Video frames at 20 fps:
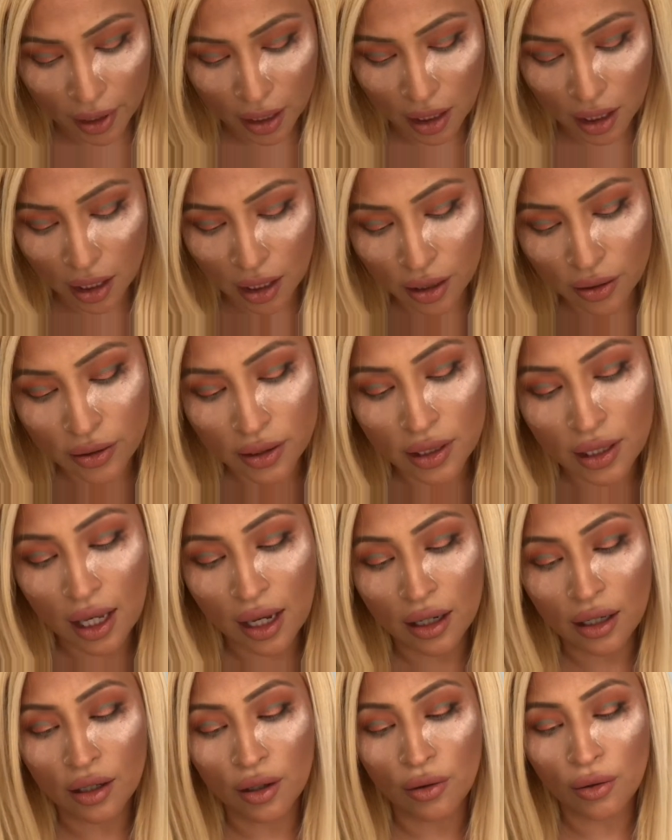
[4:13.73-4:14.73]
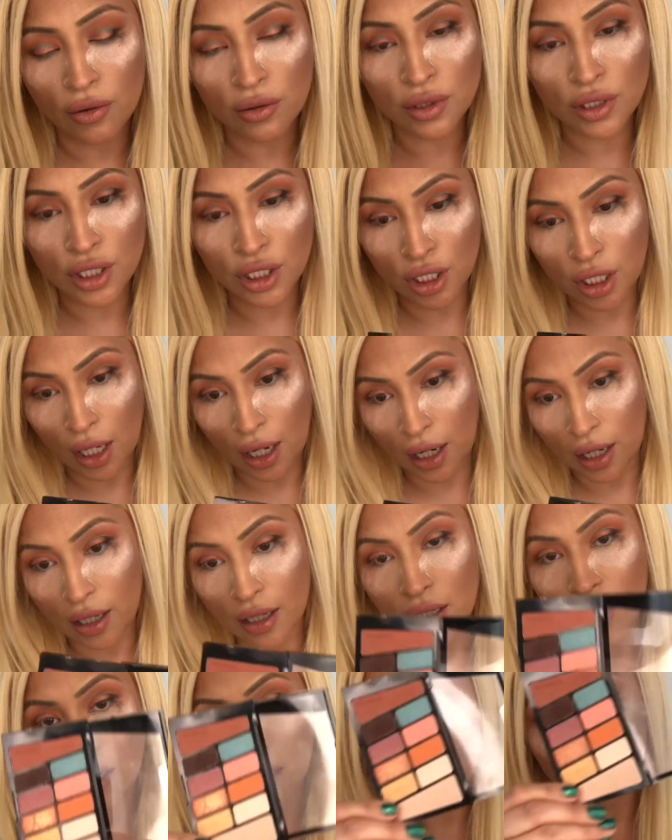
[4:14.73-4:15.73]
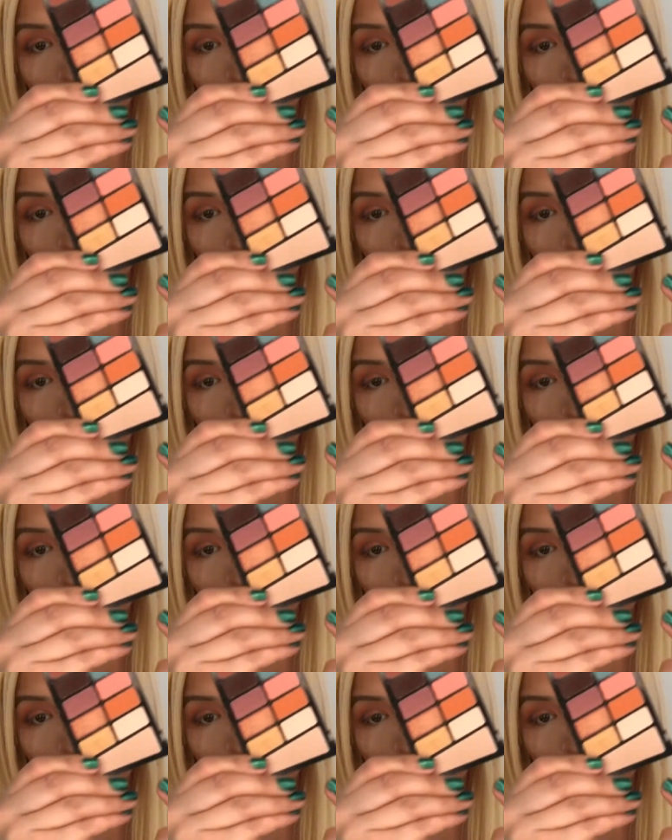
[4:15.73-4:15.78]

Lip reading: gonna use that gold shade